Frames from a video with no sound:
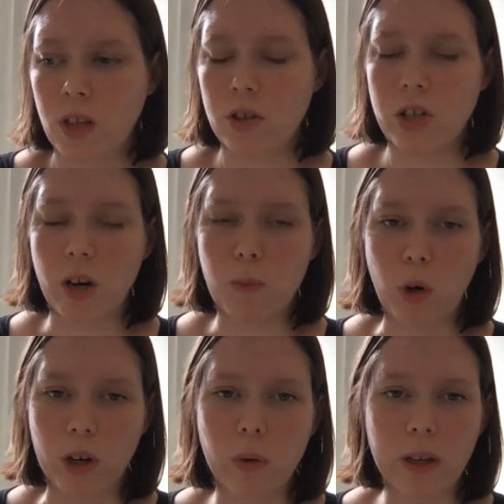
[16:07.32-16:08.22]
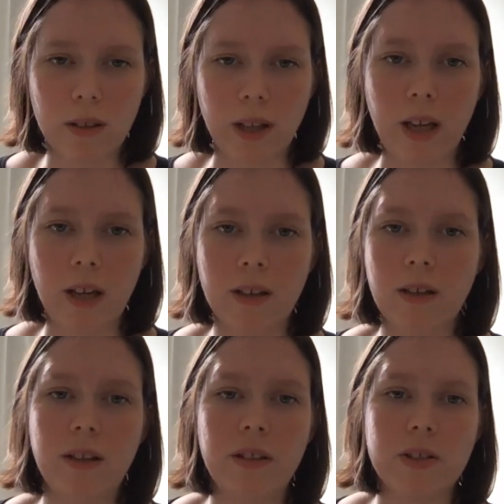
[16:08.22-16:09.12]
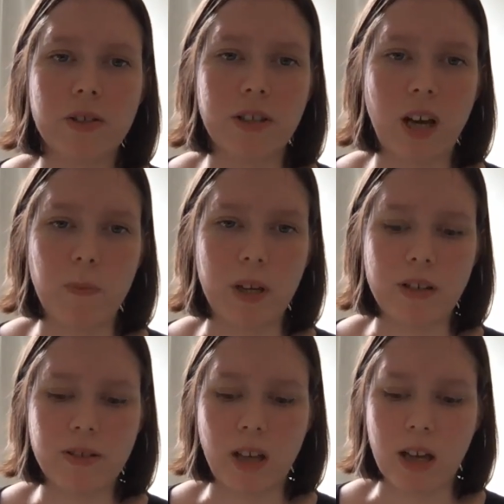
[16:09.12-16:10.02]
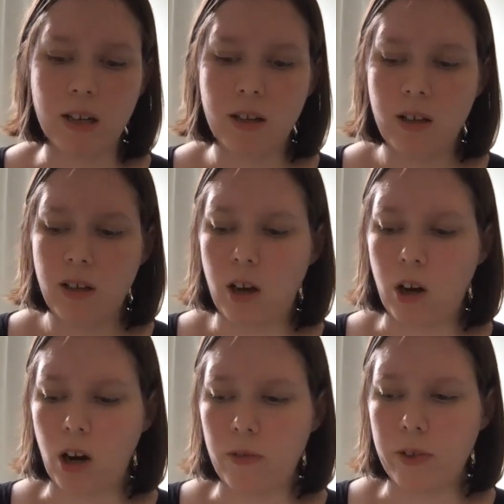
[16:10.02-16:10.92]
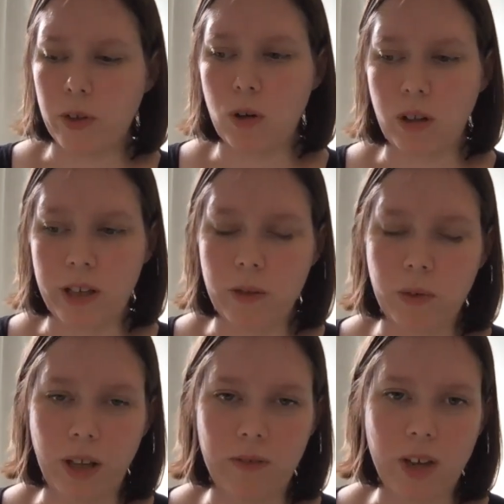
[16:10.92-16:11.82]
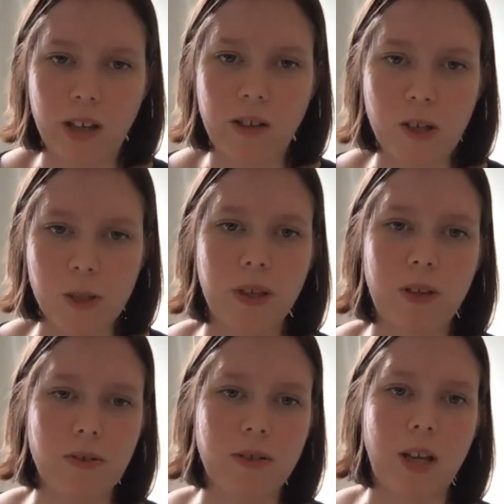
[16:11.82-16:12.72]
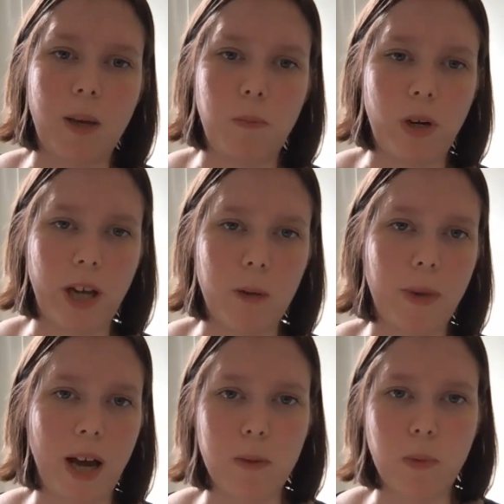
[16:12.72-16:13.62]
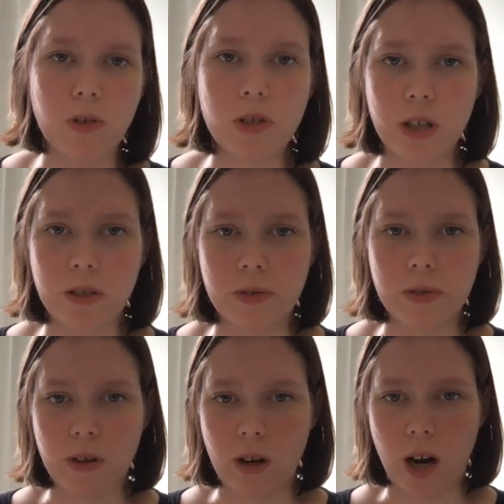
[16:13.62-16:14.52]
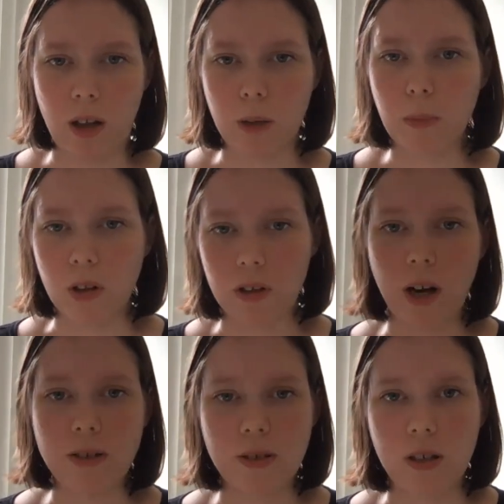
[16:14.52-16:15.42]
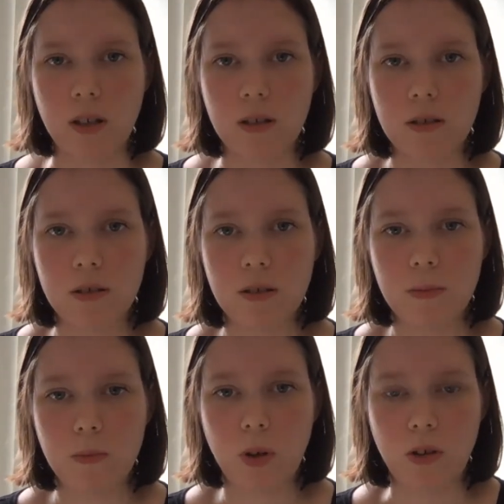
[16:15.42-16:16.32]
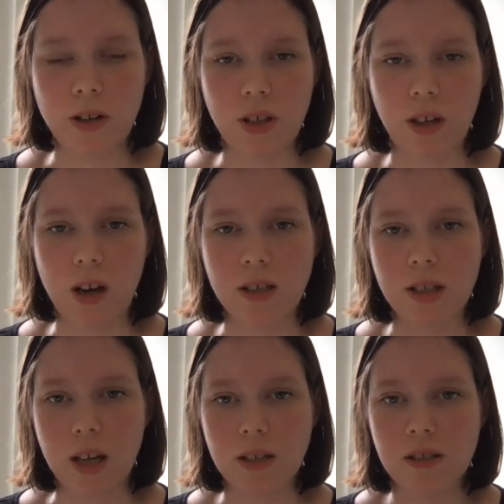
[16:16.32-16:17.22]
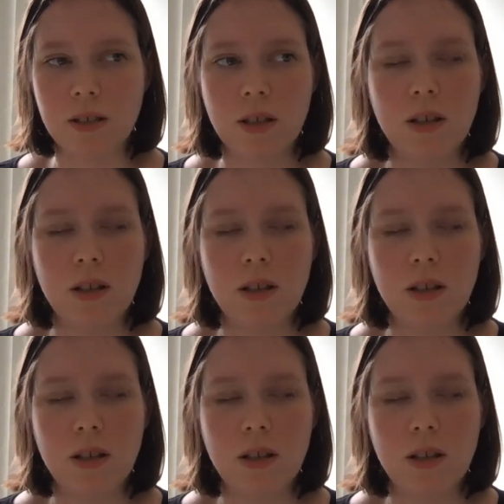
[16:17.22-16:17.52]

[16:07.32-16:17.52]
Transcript: share more quickly, and these are topics that are often correlated with like fake news because they bring up high emotions or highly polarizing content.